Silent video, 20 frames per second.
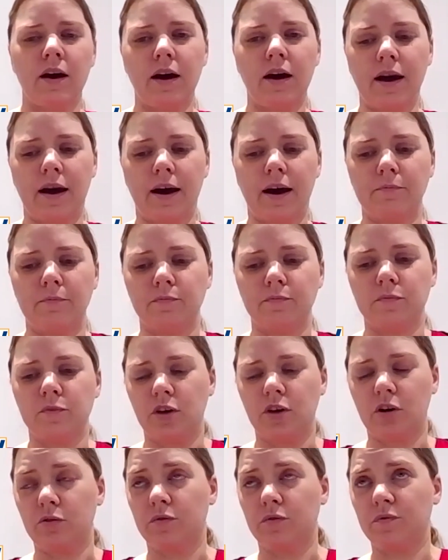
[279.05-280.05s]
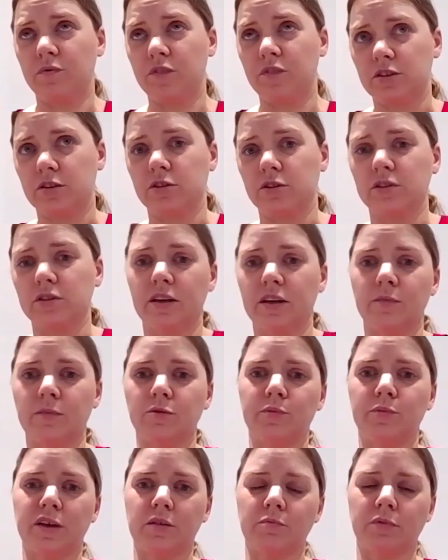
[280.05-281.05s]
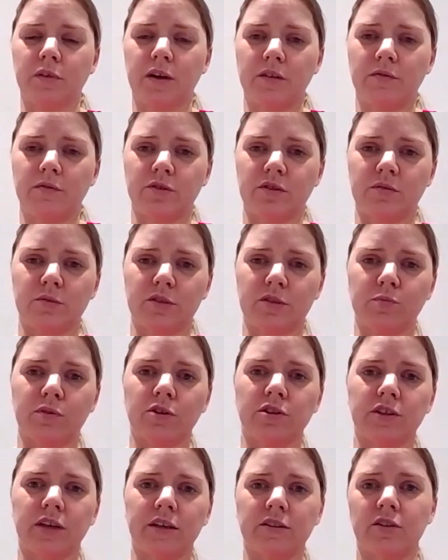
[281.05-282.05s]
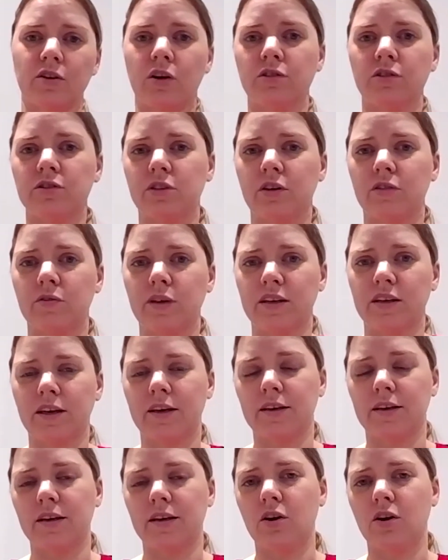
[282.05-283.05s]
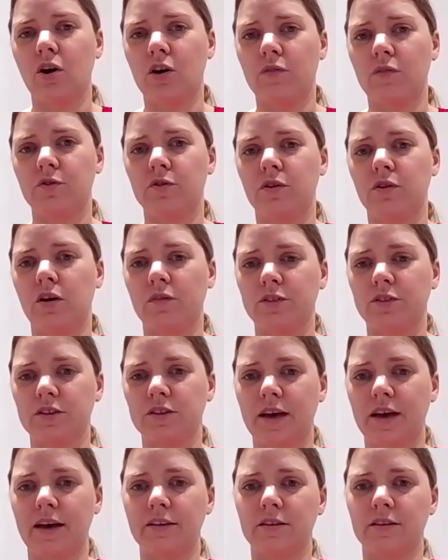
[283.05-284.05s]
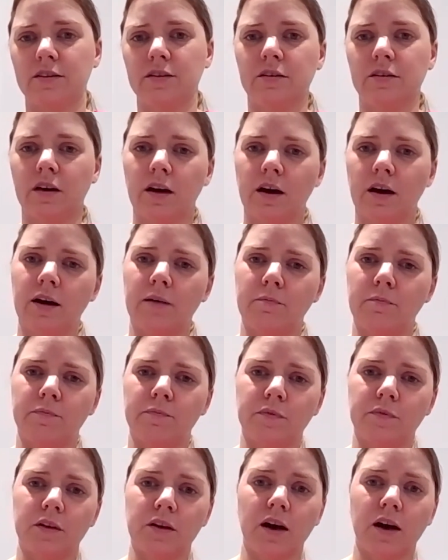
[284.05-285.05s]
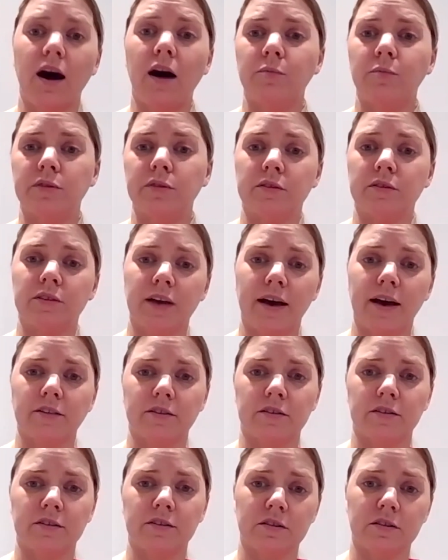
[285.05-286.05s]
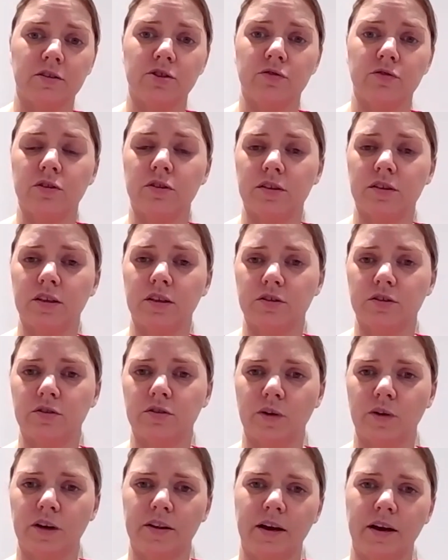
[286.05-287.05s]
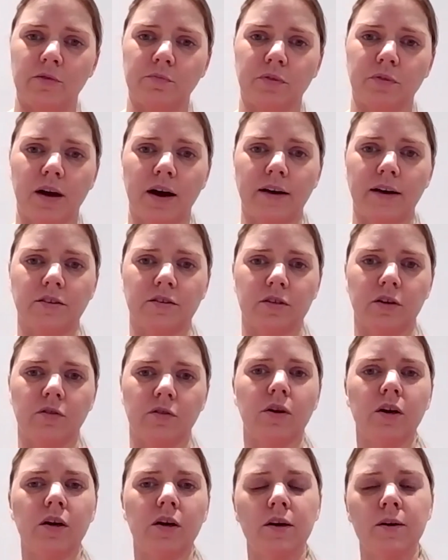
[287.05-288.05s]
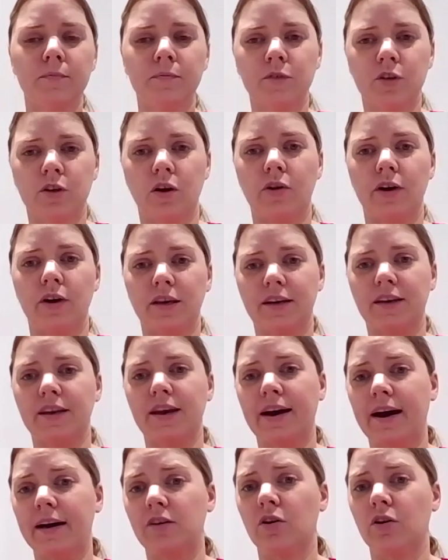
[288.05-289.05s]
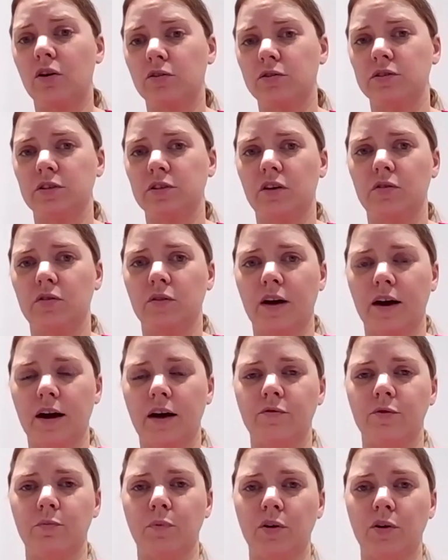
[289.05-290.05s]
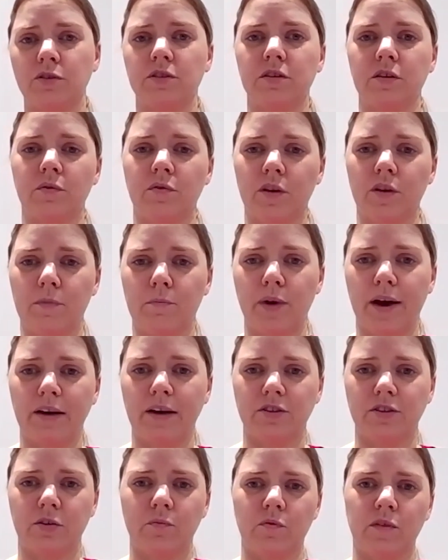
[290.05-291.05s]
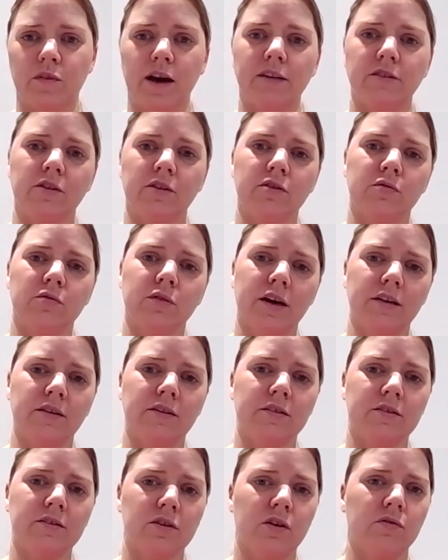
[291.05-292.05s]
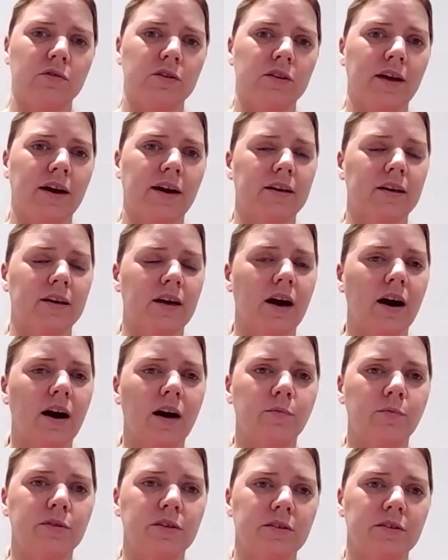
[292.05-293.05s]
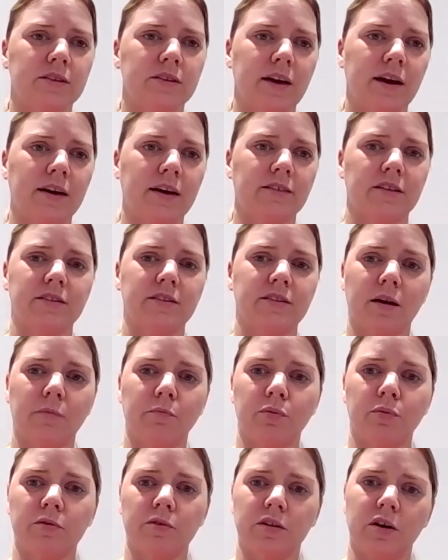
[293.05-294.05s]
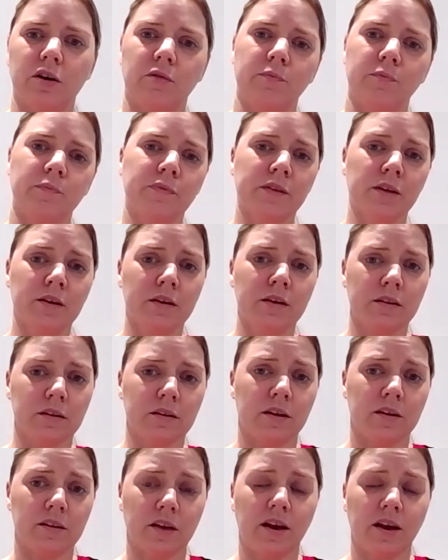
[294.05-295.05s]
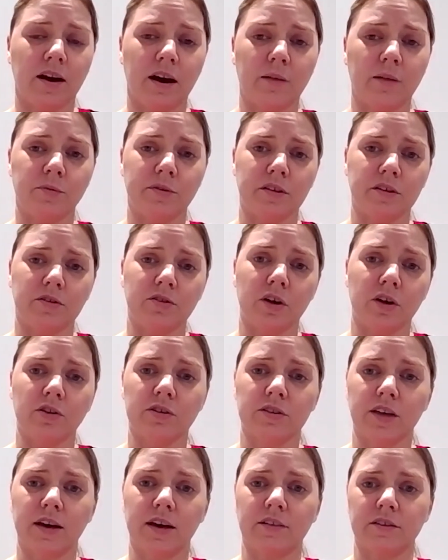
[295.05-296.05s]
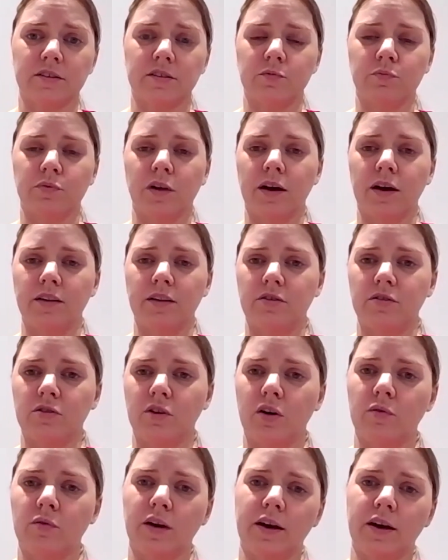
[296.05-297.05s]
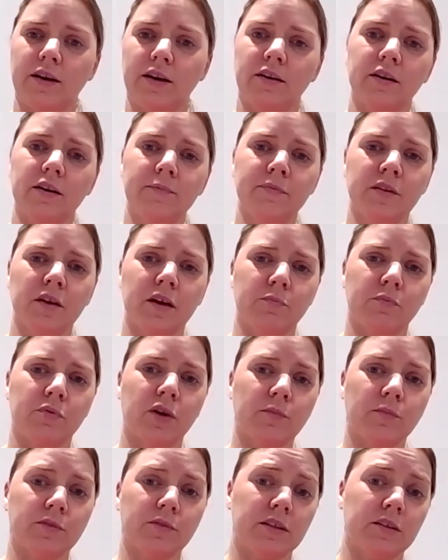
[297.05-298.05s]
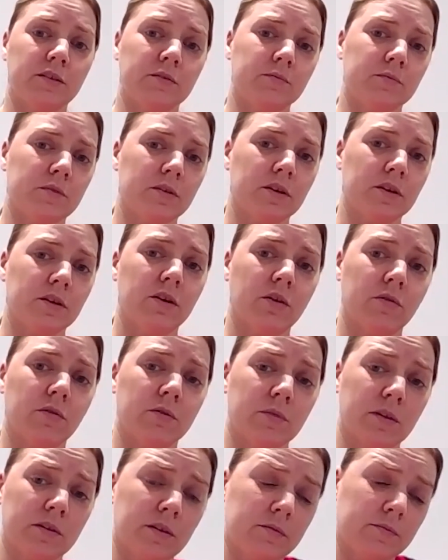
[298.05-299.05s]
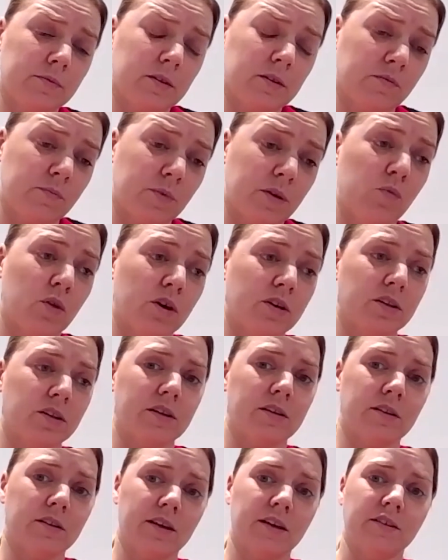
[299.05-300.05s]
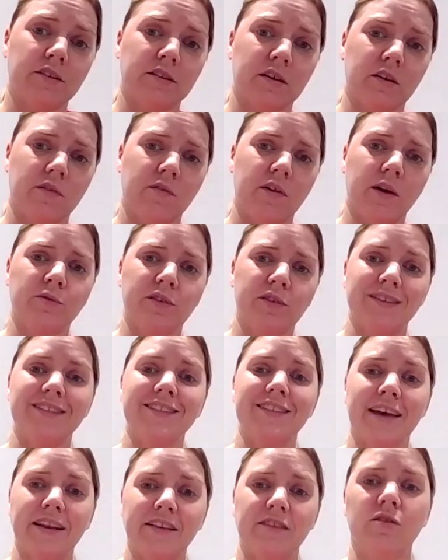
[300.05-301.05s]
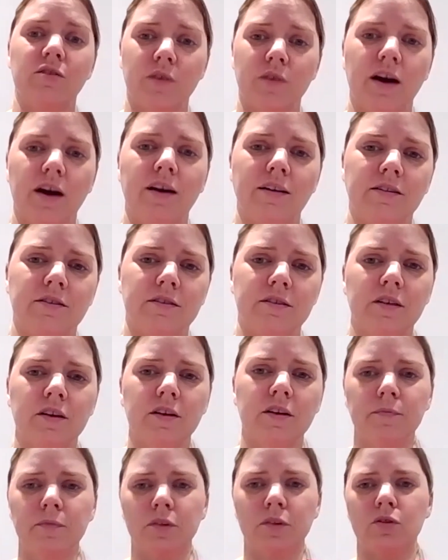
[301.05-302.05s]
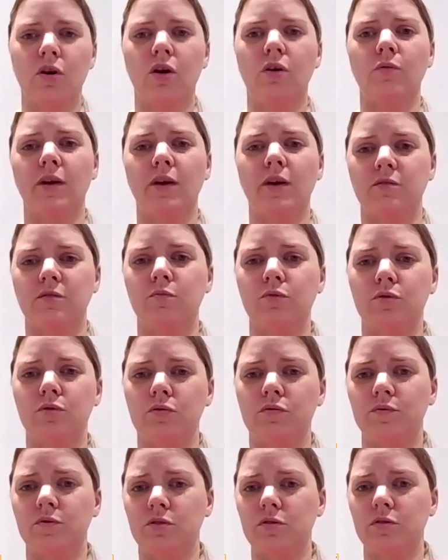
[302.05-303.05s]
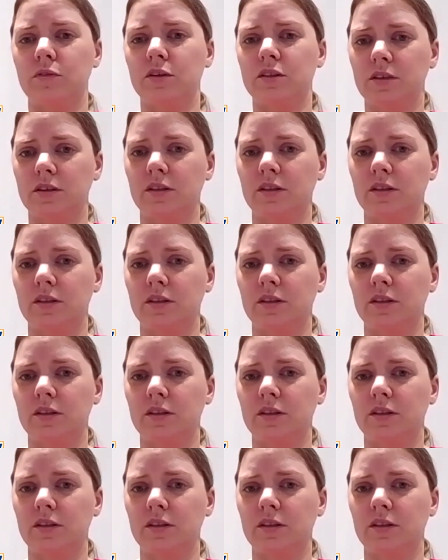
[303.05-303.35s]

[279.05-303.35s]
um, you know, the fiscal terms being applied for some of these projects. And also it, it can often offset um, carbon taxes in the jurisdictions where they're applied. So, you know, it, it, can also have a positive impact on value. And, you know, in that carbon tax example, you know, the, the carbon and NOx taxes applied in Norway are probably, you know, have been one of the things that have helped incentivize Norway's move to its